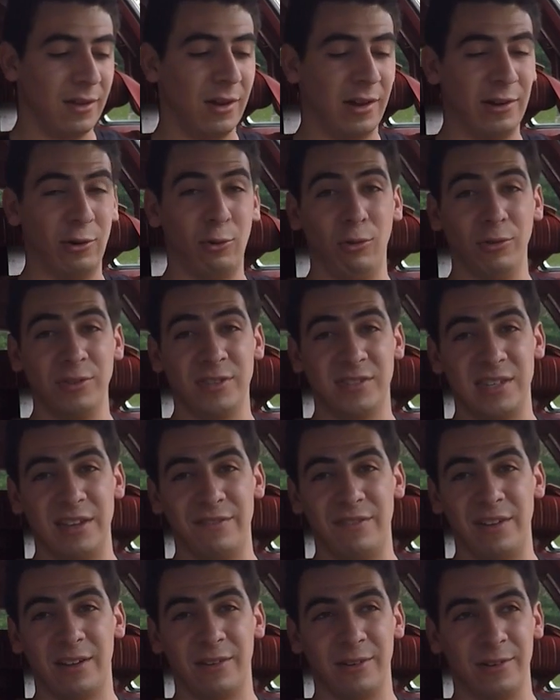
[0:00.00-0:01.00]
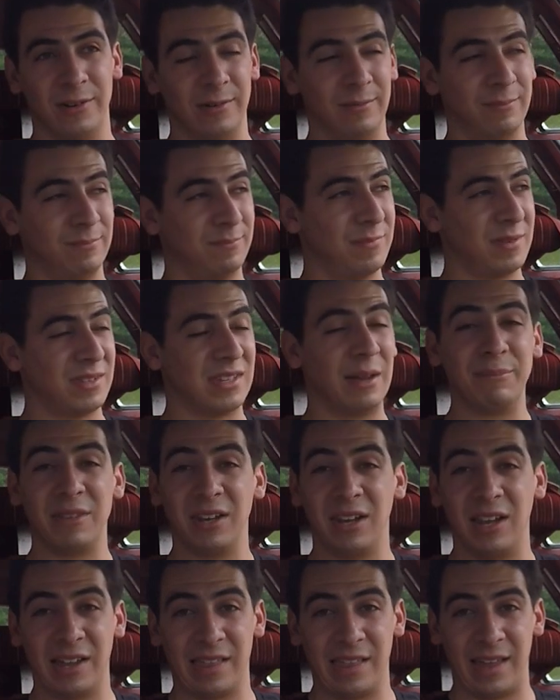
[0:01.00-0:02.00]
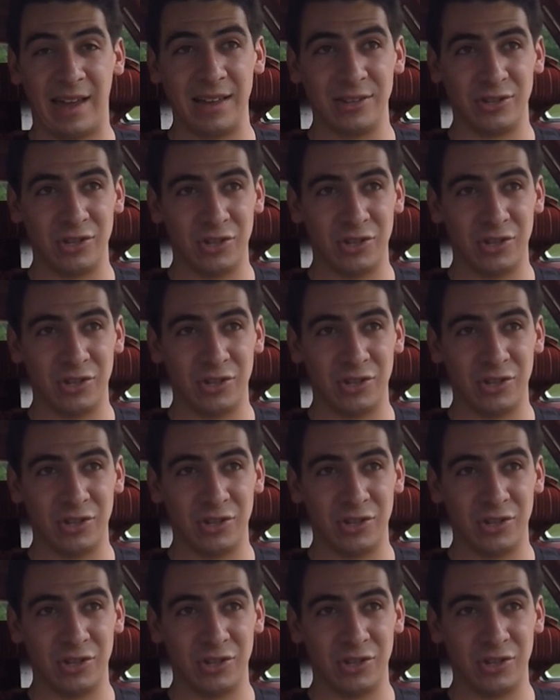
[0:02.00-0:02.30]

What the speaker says: an old Civic or something like that,